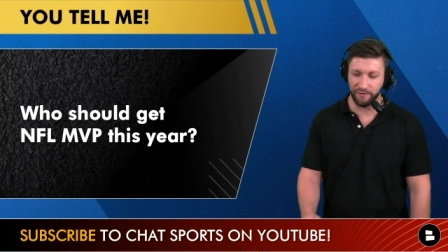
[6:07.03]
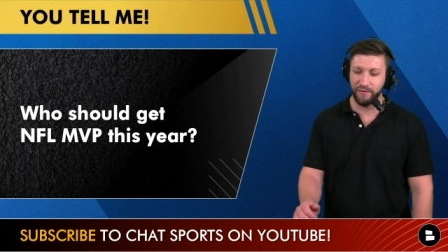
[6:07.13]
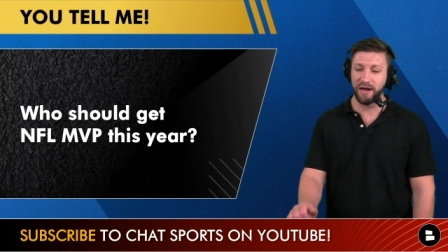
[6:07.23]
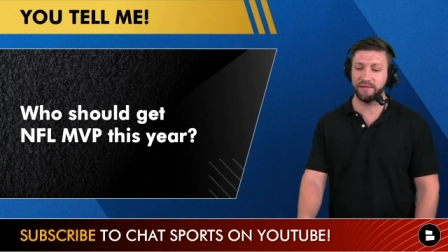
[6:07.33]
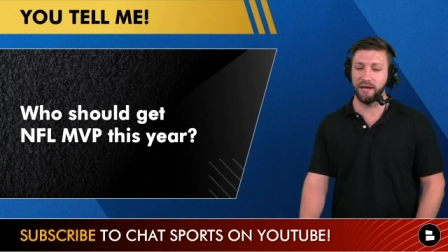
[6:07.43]
The
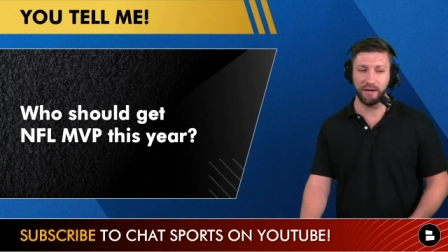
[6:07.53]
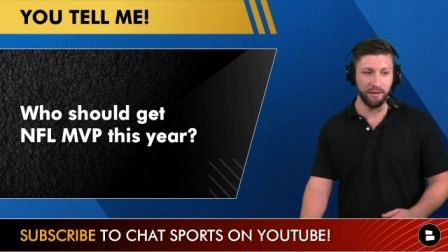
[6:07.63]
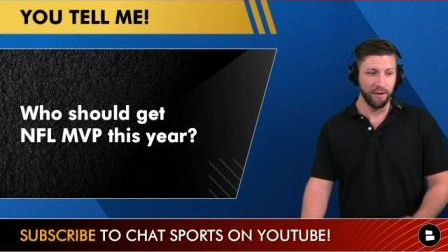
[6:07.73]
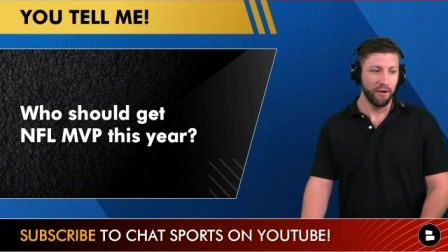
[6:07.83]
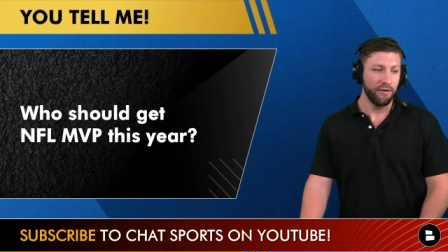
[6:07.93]
fact that
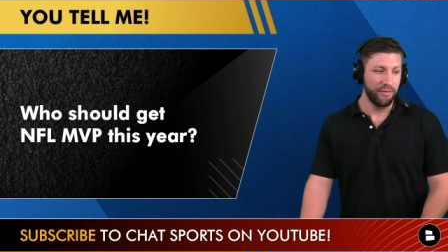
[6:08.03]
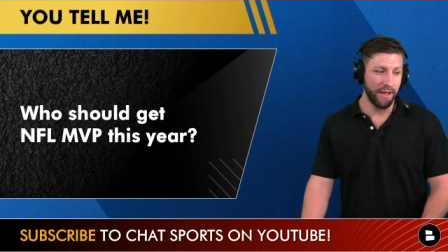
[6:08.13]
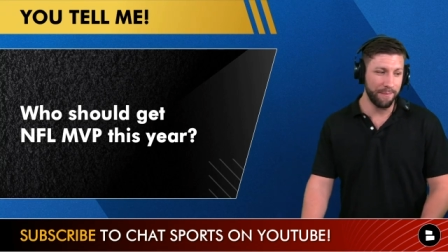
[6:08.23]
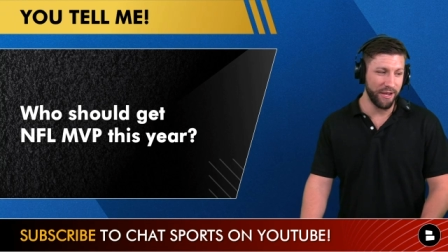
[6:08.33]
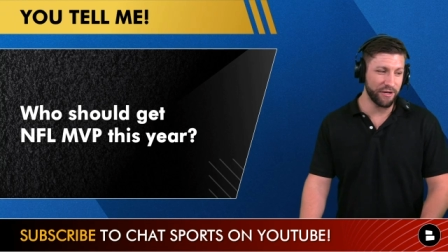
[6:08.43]

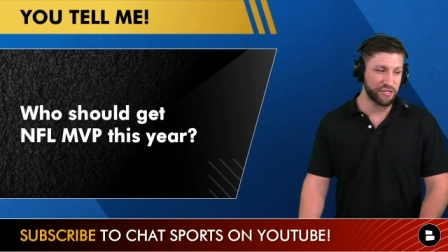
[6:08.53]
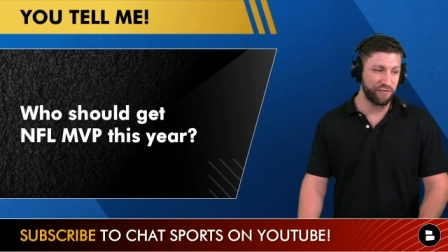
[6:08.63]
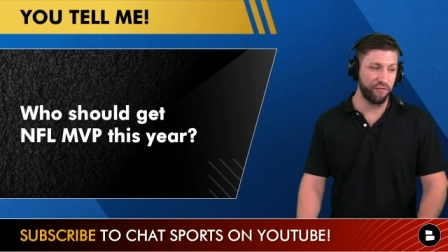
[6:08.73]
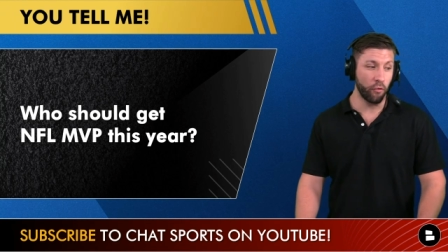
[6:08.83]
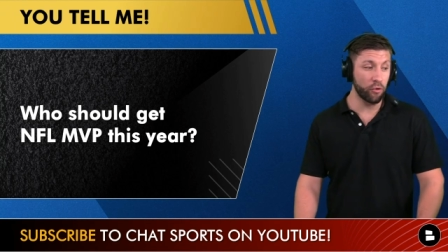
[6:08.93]
that man is
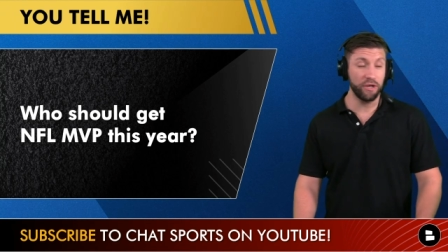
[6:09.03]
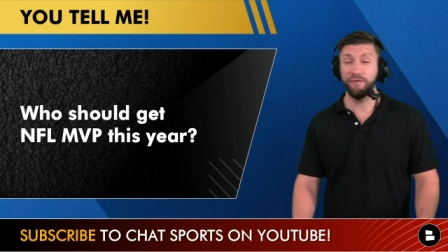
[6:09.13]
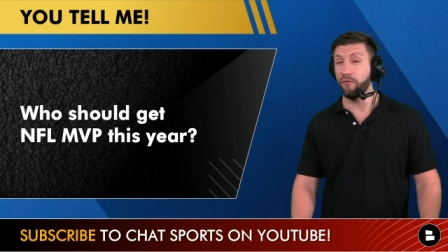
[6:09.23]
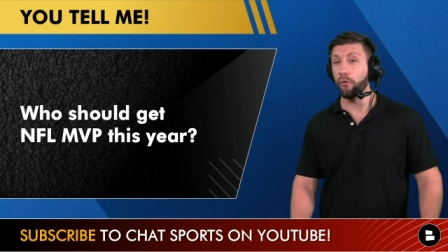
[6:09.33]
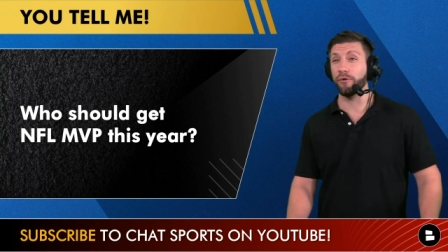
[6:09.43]

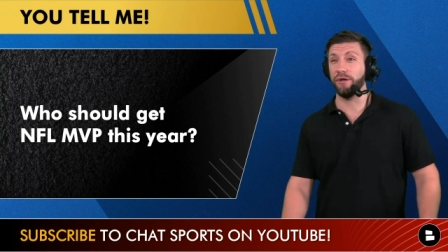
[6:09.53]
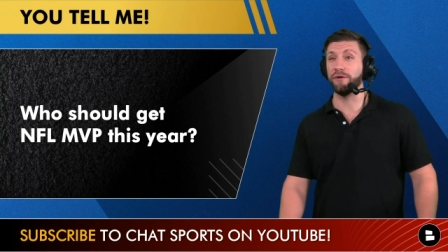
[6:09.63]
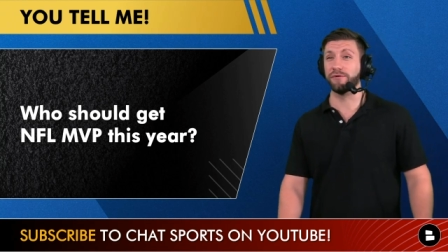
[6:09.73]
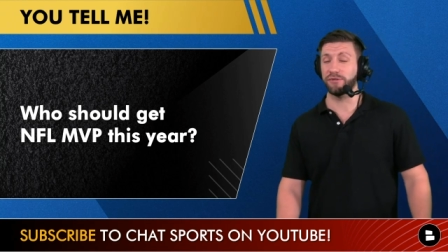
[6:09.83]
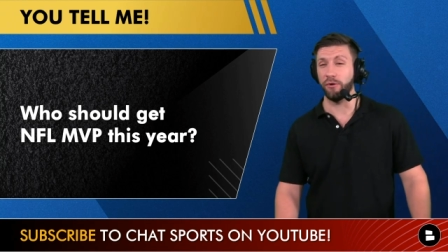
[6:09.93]
44
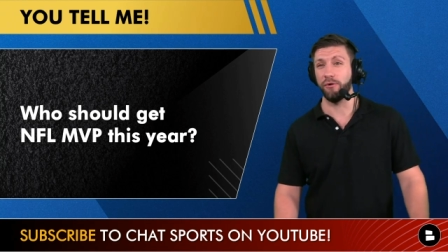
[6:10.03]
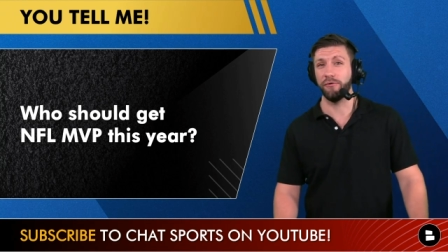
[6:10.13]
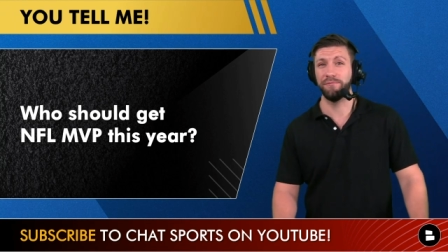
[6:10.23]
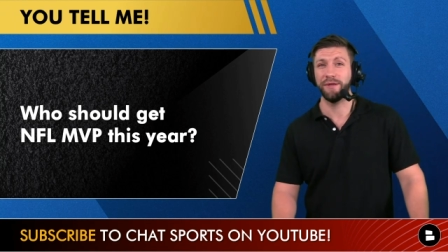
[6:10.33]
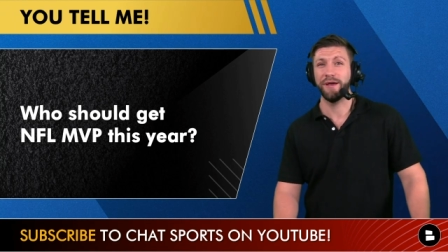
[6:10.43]
years
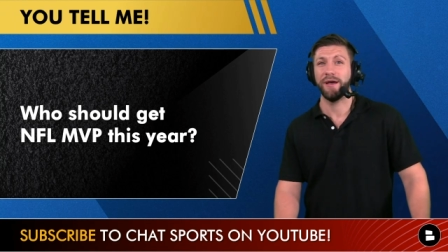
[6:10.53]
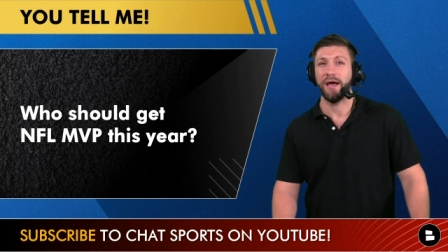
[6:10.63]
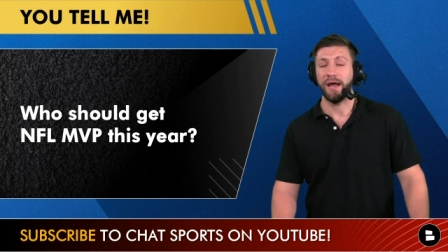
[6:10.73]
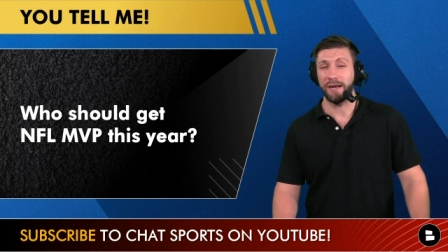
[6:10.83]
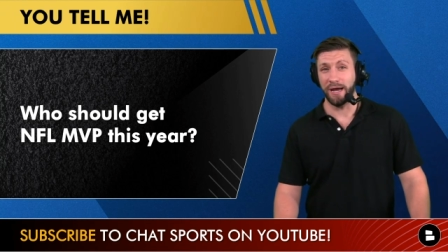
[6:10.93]
old,
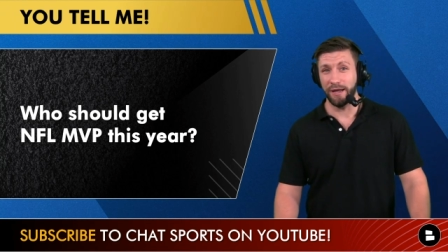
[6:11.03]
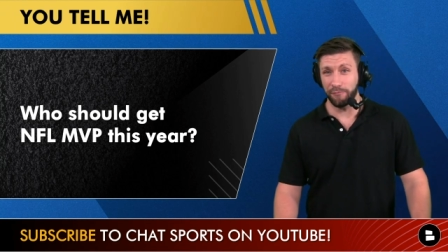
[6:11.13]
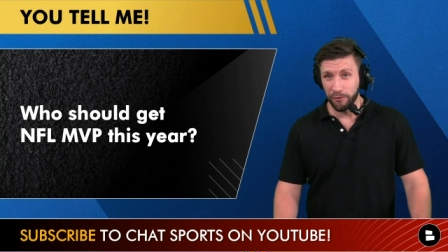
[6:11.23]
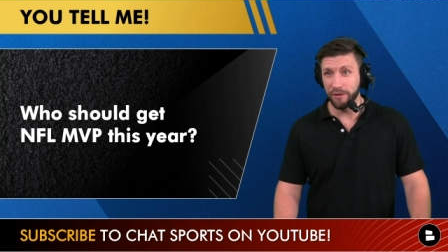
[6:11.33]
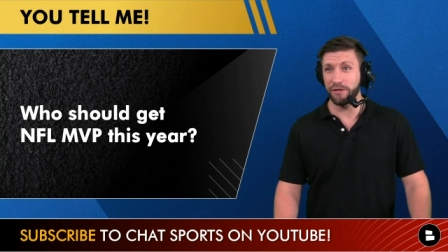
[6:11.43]
and I
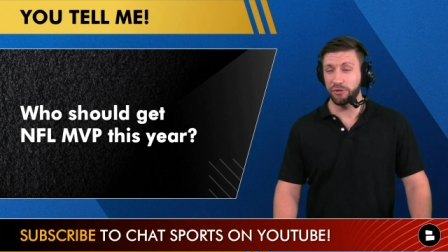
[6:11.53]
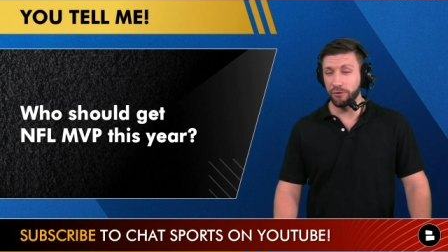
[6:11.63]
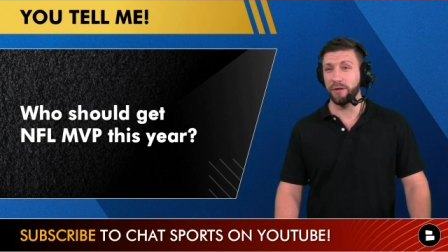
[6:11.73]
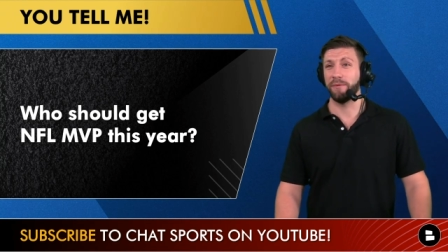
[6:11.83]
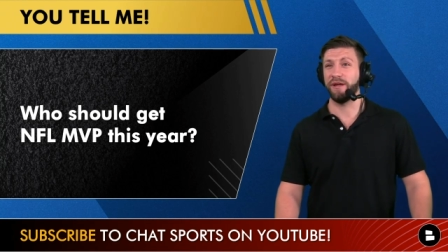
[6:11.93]
really
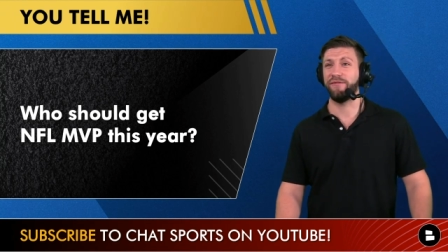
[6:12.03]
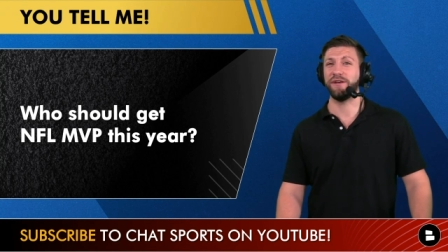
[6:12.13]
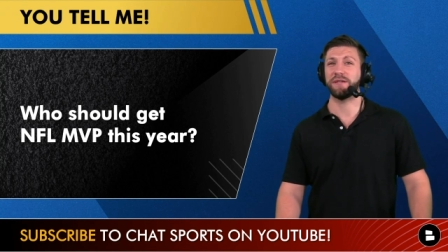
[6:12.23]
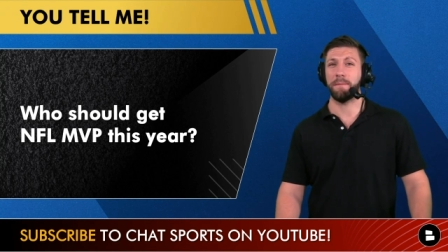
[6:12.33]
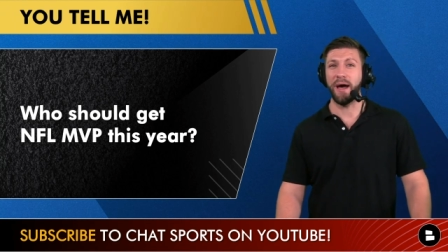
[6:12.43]
truly believe
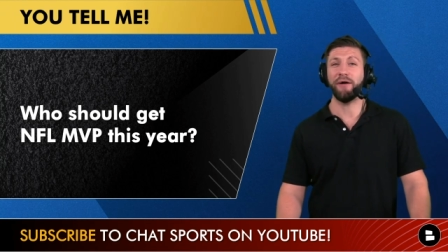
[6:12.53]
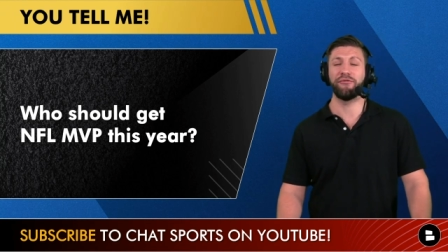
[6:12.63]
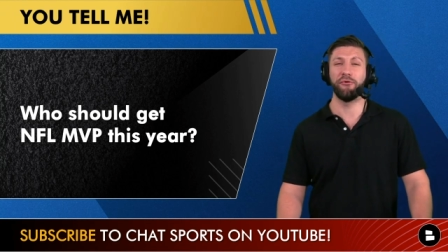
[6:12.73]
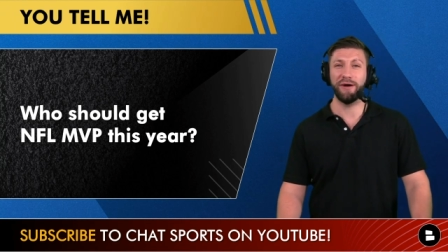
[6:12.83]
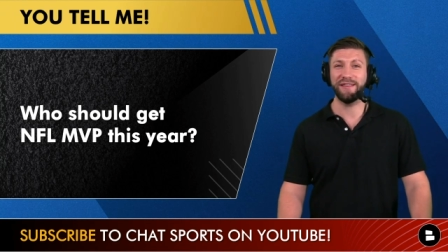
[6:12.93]
he's about
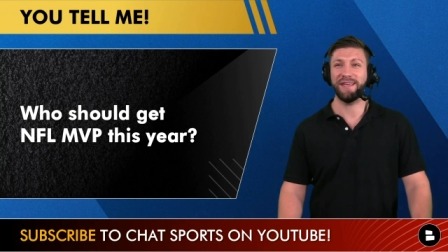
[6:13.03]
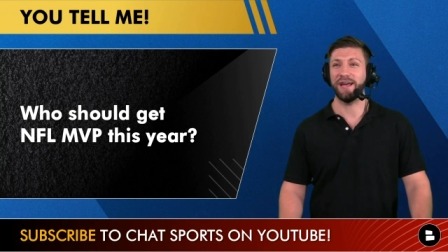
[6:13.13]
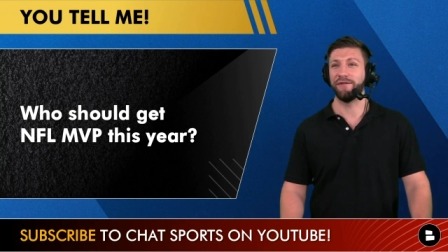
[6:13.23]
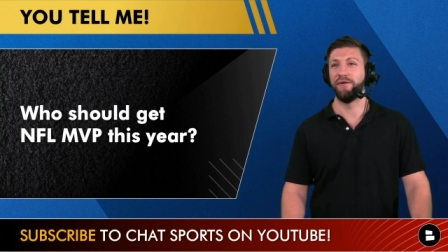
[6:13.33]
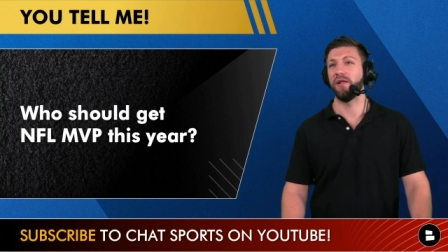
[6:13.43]
to win the
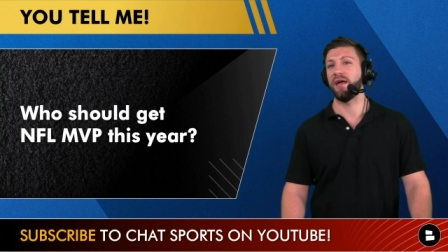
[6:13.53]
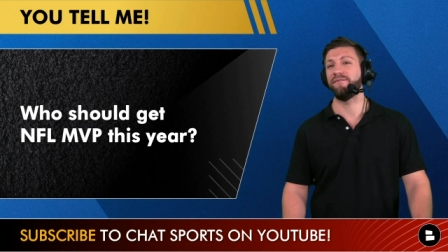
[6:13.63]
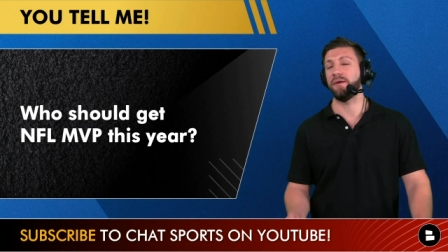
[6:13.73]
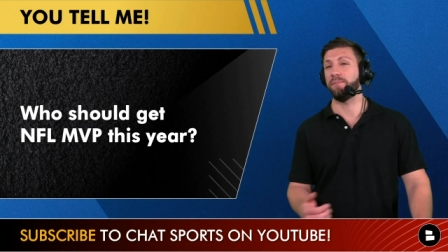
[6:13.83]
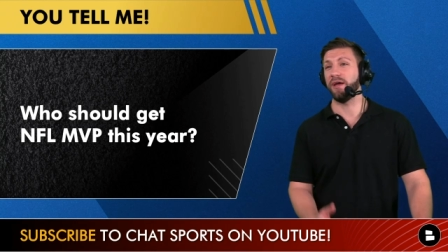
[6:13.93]
NFL
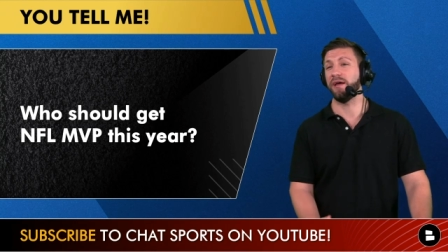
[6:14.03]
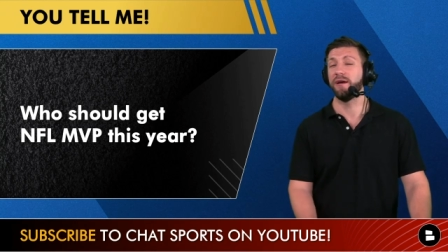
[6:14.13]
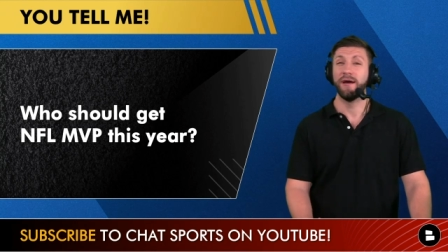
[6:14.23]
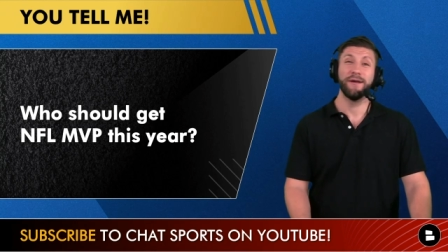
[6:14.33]
MVP.